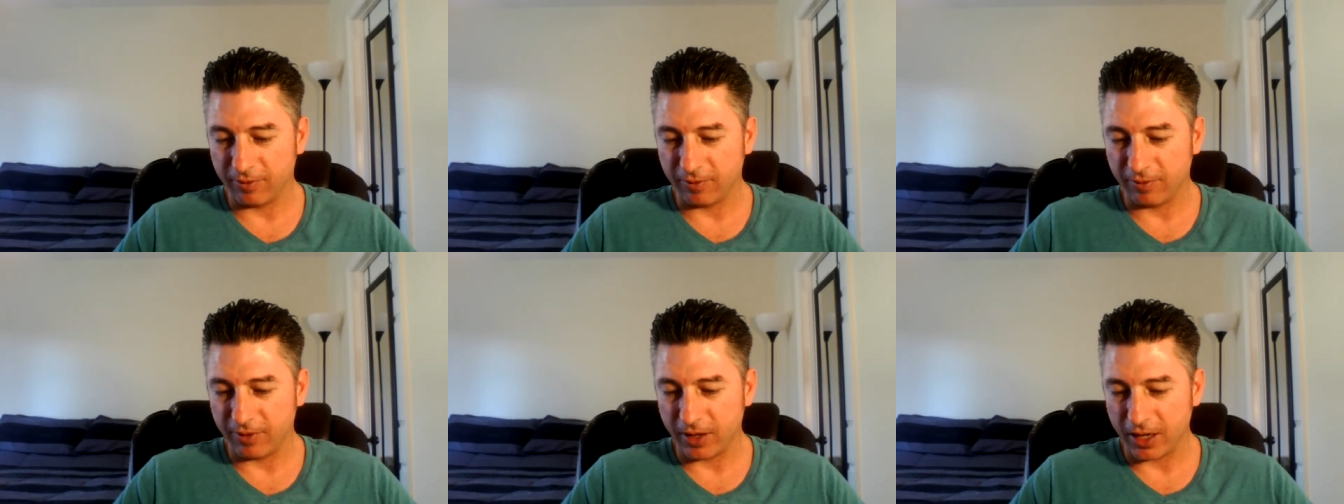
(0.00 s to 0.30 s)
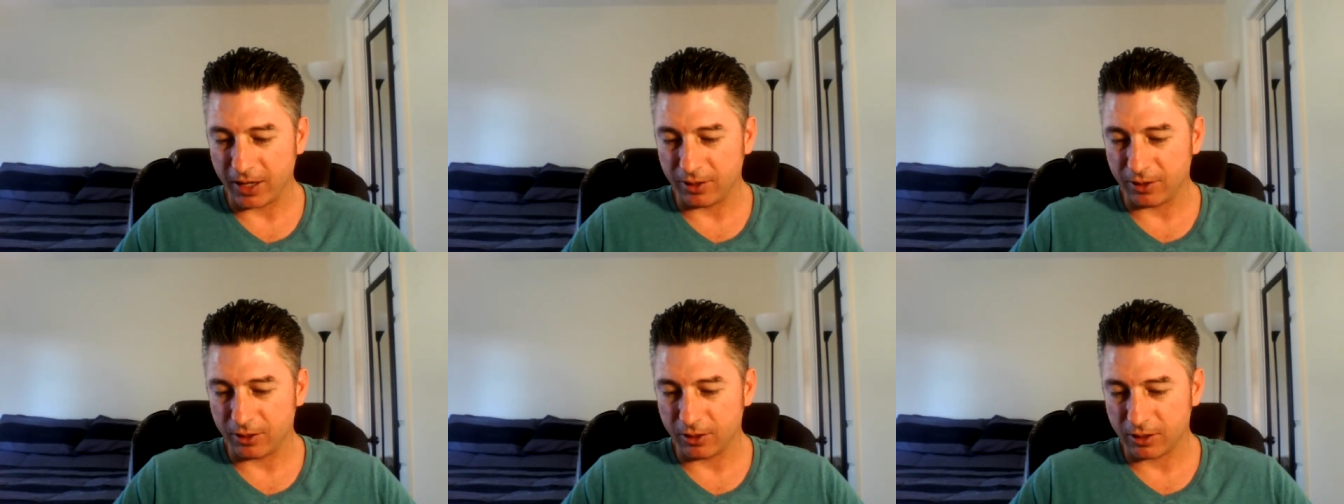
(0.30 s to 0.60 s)

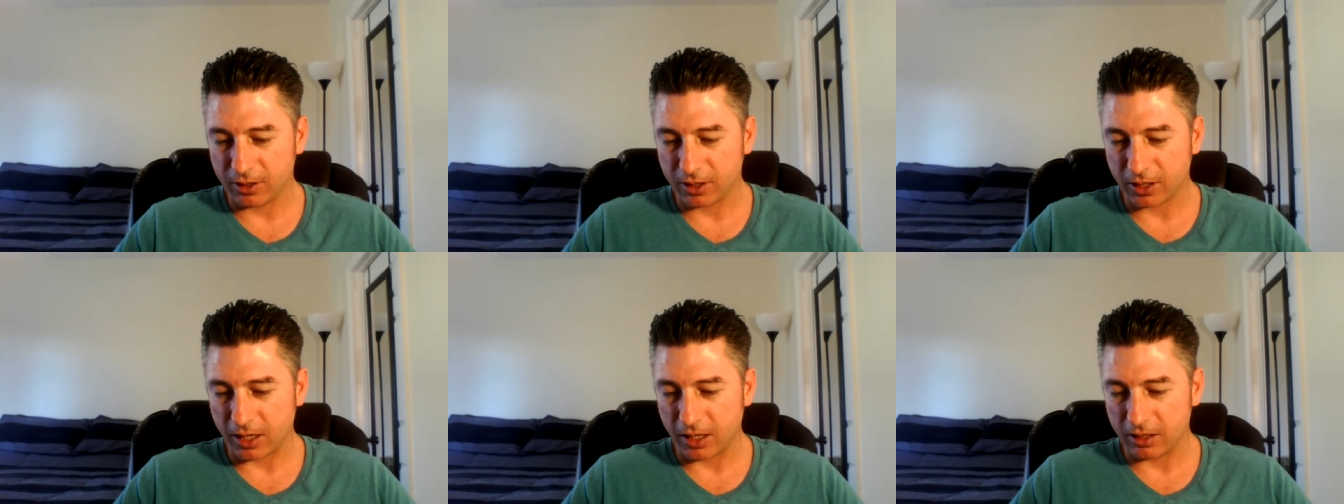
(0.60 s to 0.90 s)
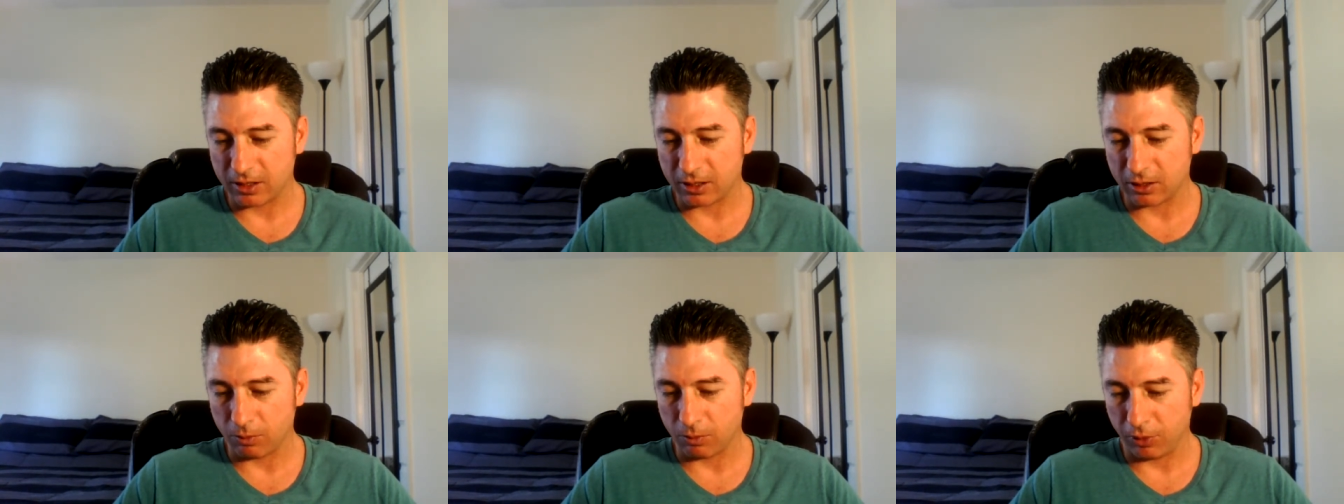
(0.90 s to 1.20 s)
vendors
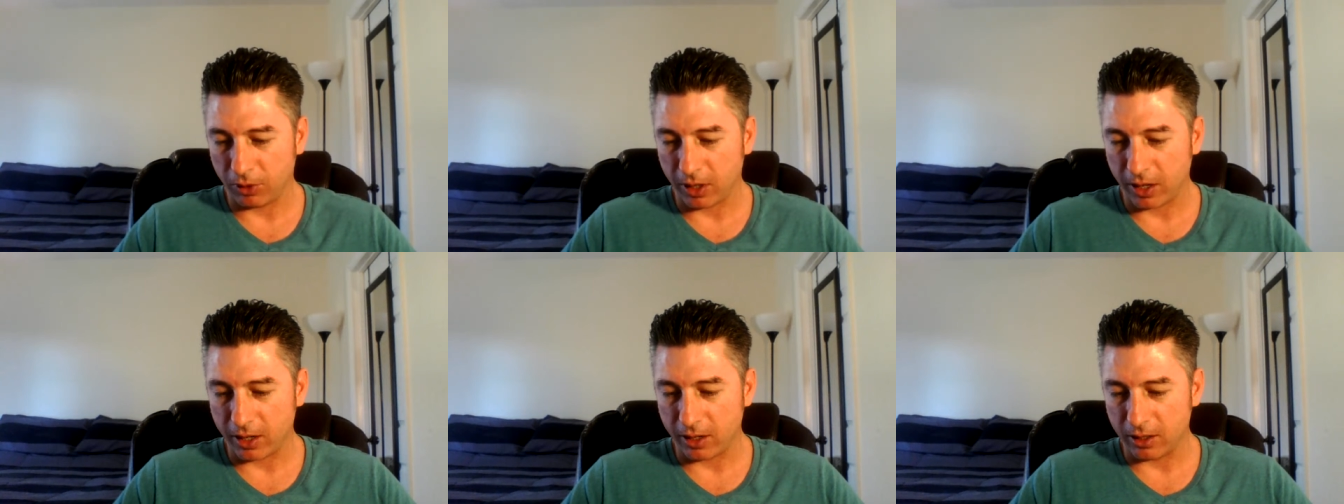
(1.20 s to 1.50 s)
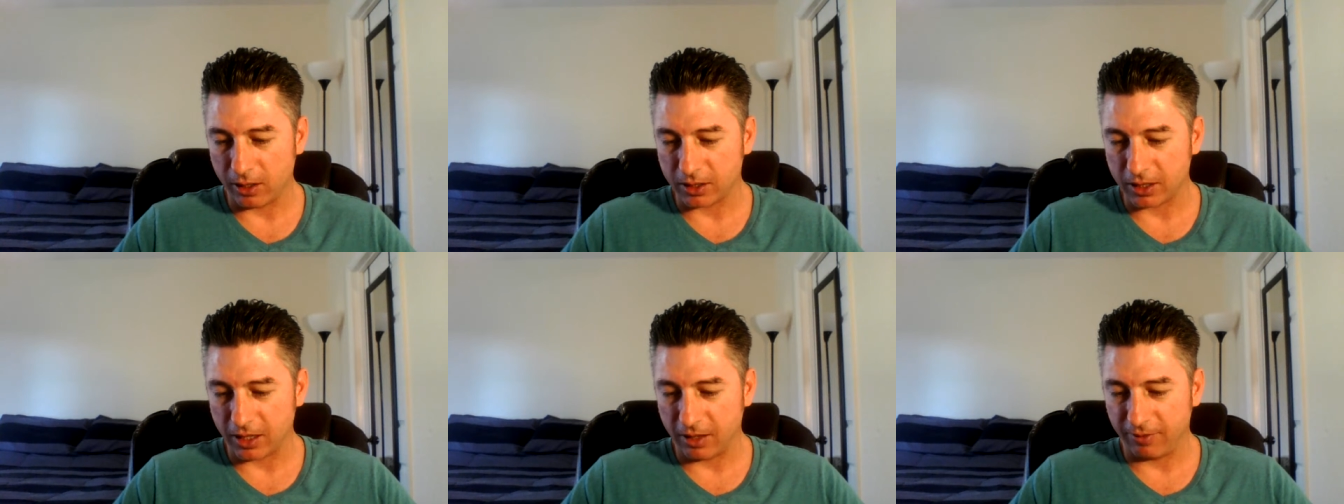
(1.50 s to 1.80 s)
and
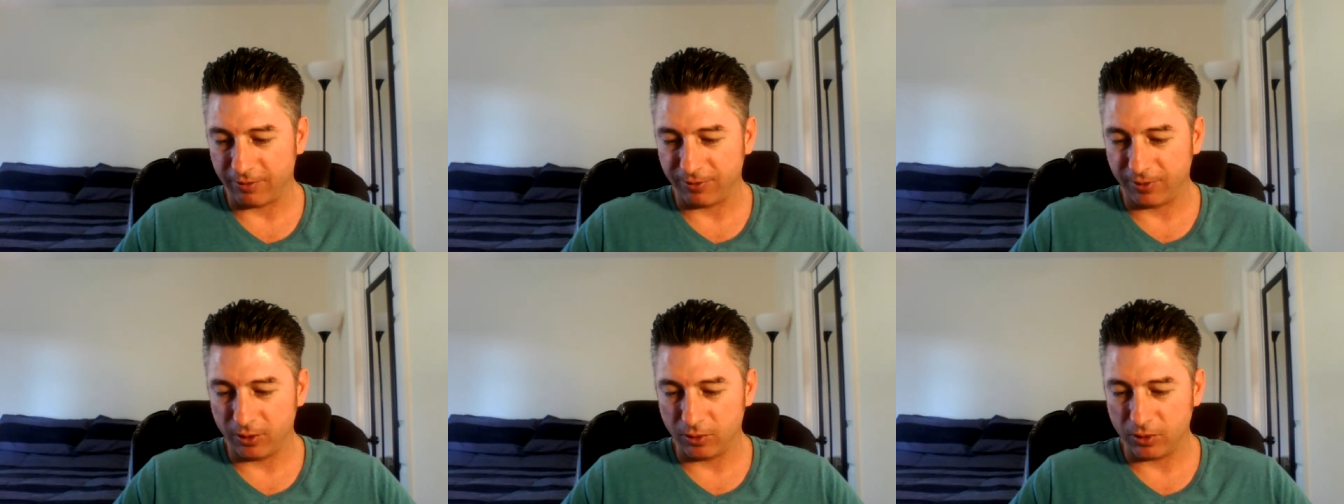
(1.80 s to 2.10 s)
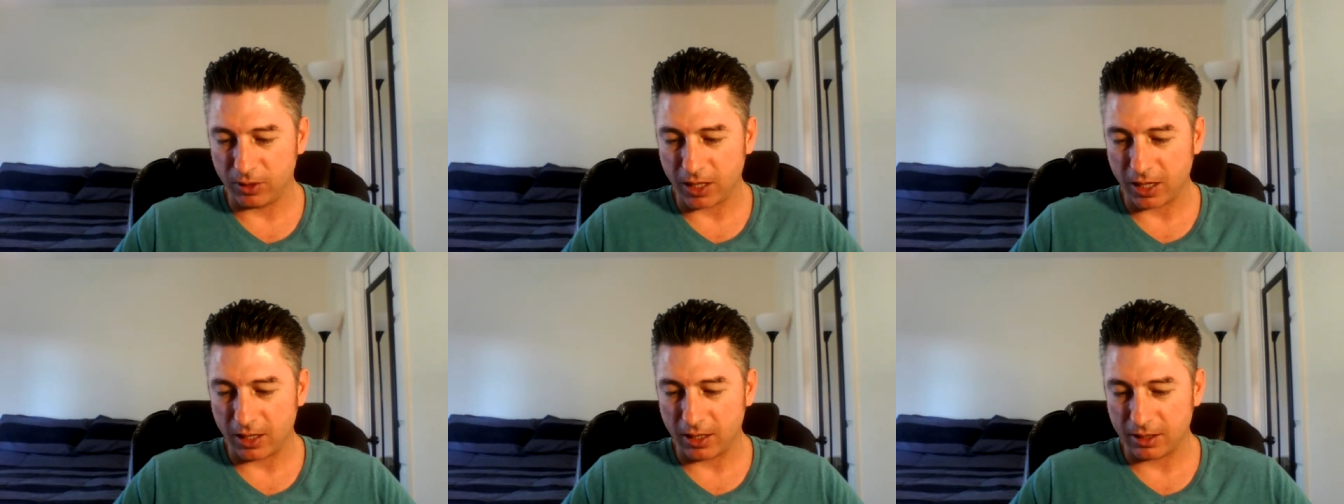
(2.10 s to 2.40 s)
suppliers, a
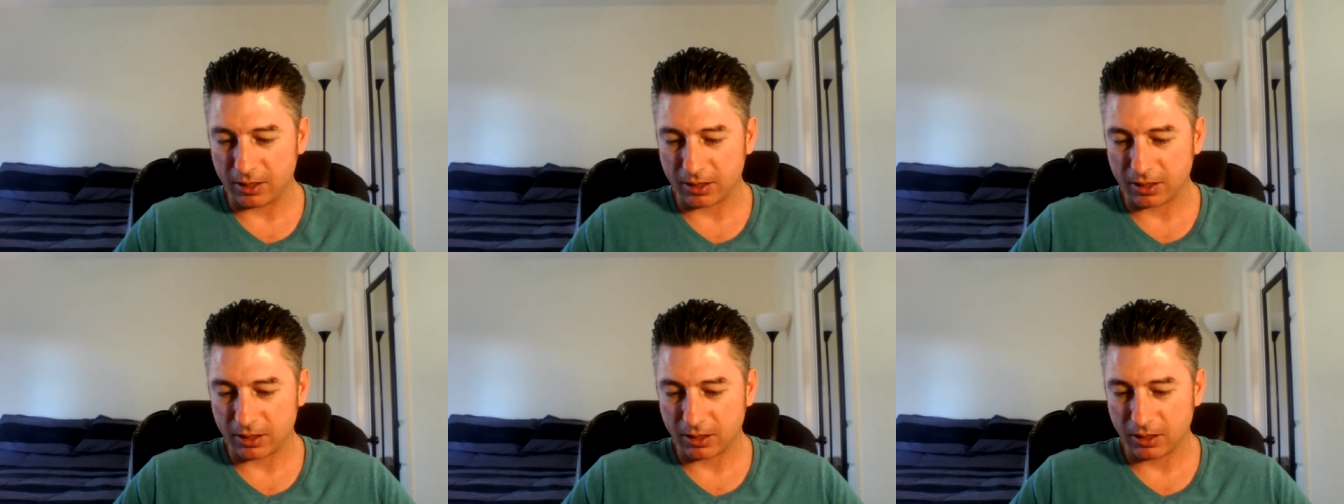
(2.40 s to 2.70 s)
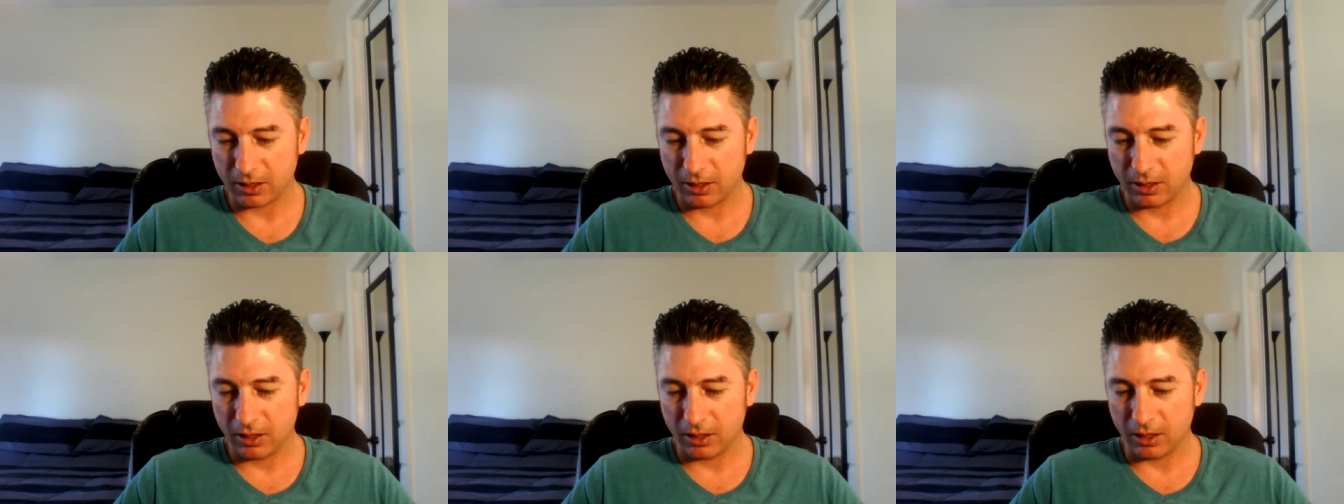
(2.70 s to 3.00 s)
few days
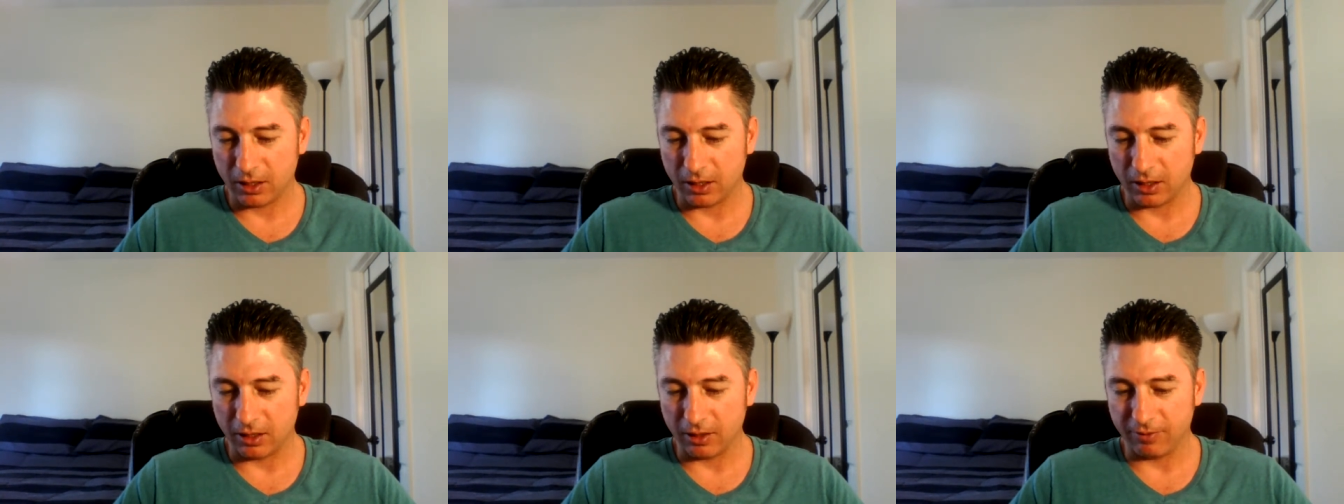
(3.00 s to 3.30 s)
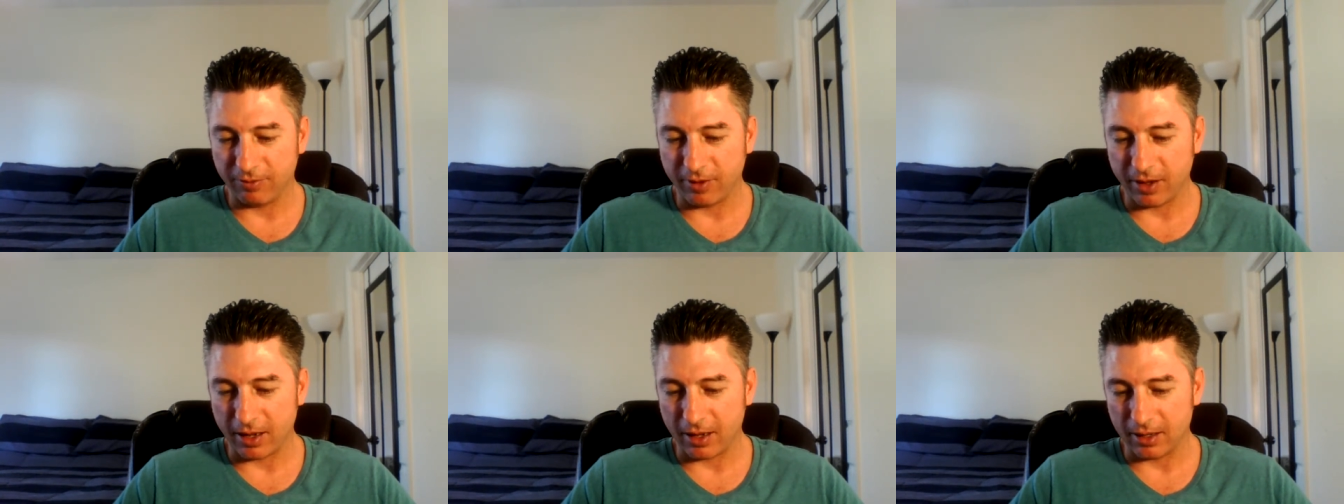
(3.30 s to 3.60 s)
in
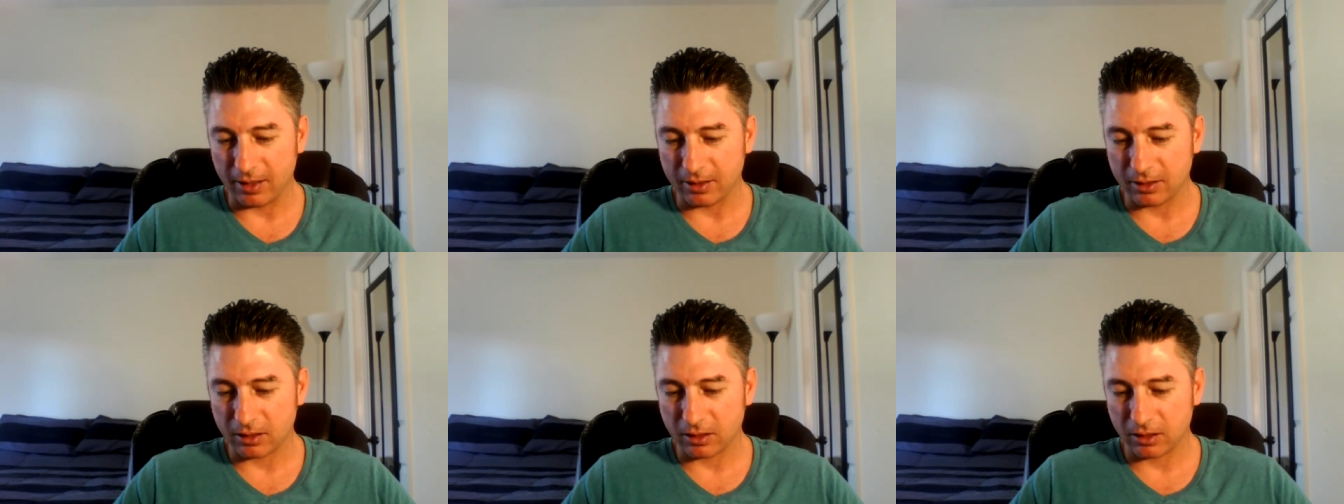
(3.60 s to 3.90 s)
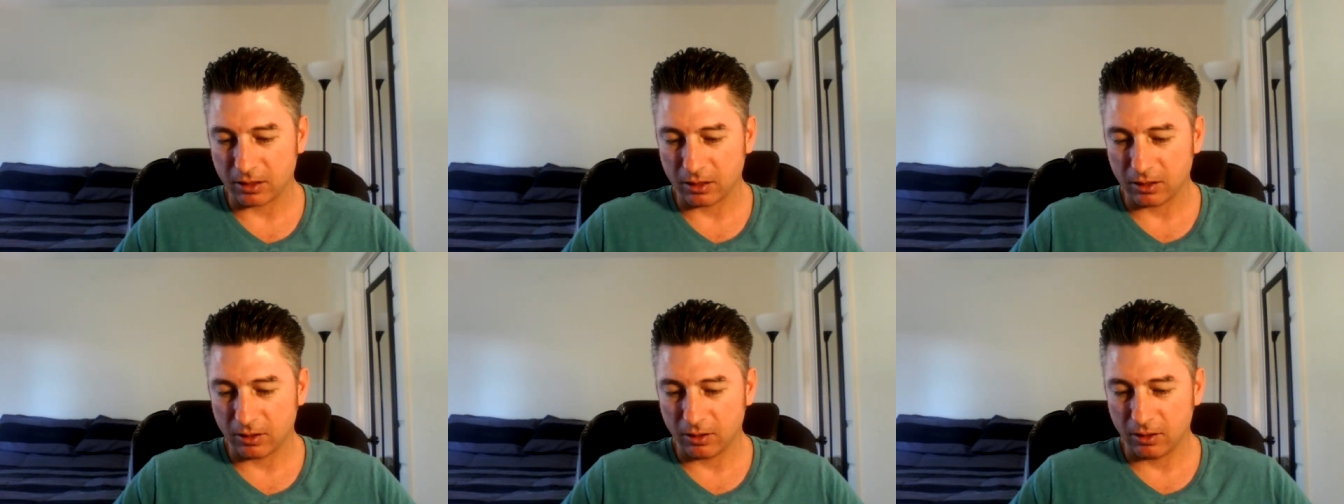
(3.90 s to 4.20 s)

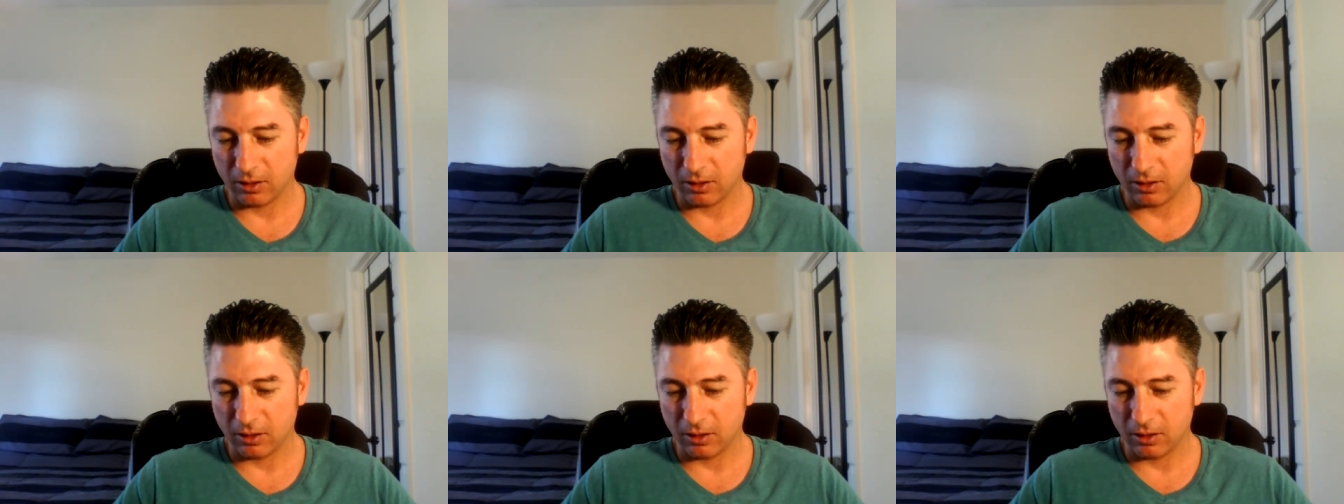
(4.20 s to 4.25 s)
advance